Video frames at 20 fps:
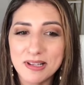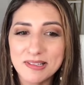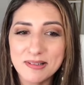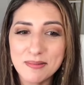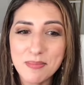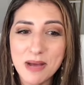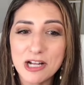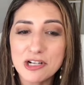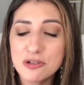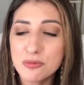mix
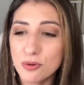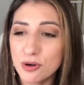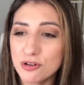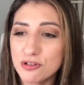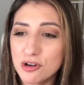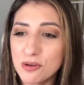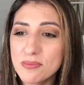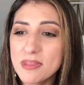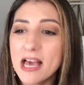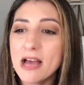and match
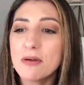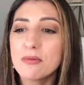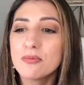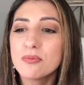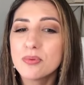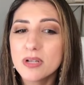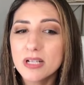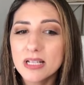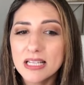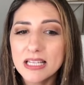wardrobe that
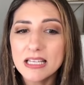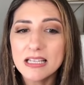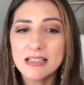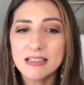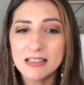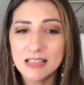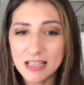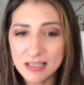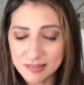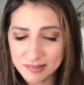really
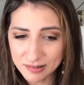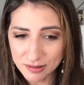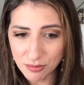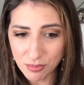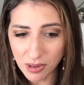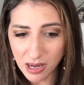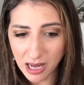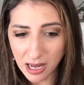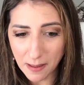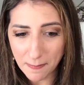lights
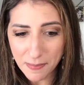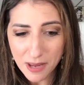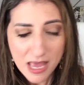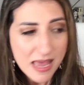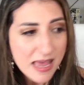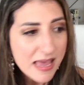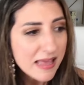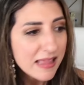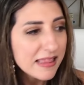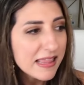you up.
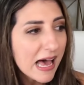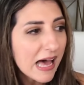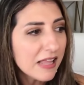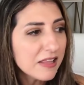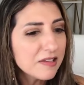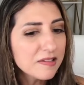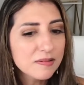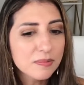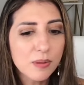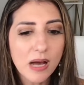
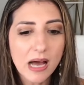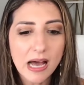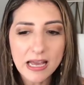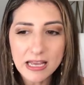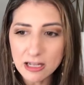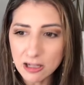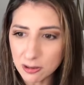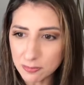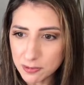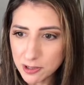That is what I
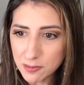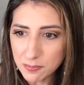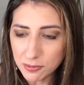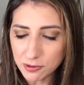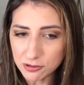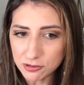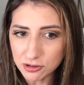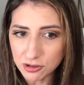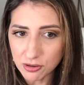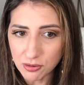help
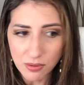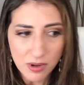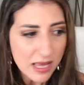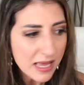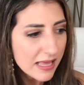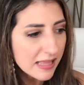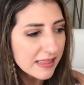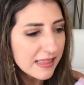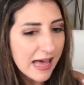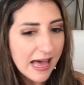people do.
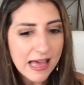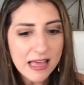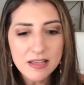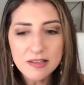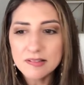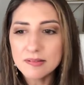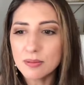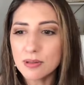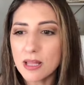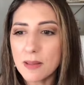That
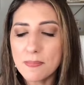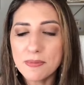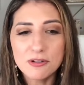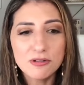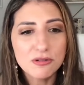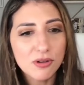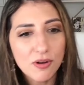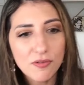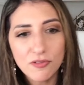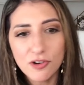is what I've been
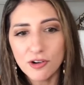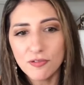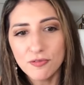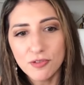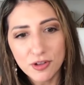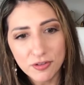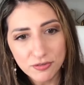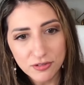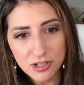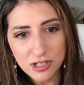doing for
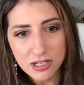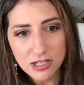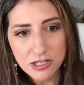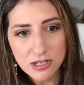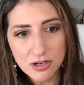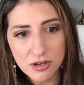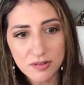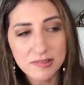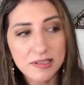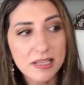15
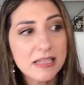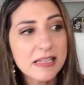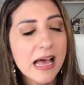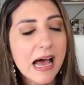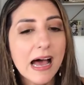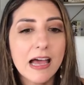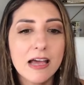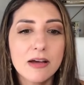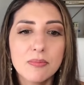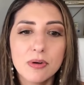years, and
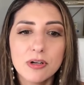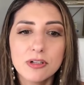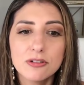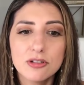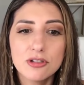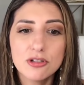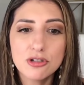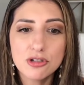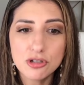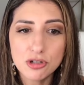I want
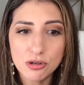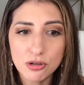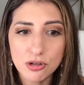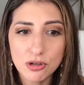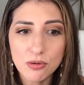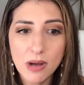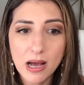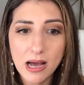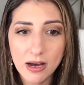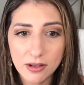to show
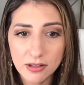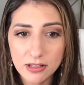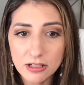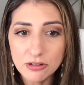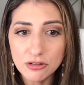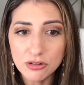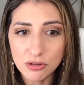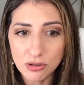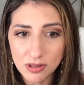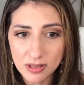you how to
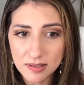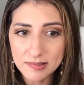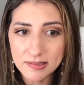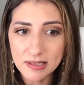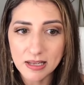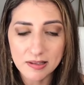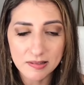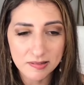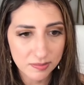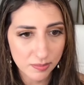do this
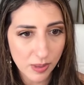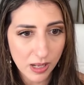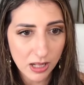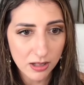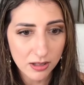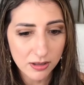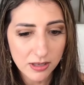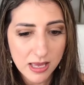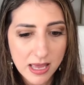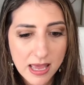as
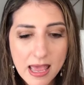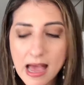well.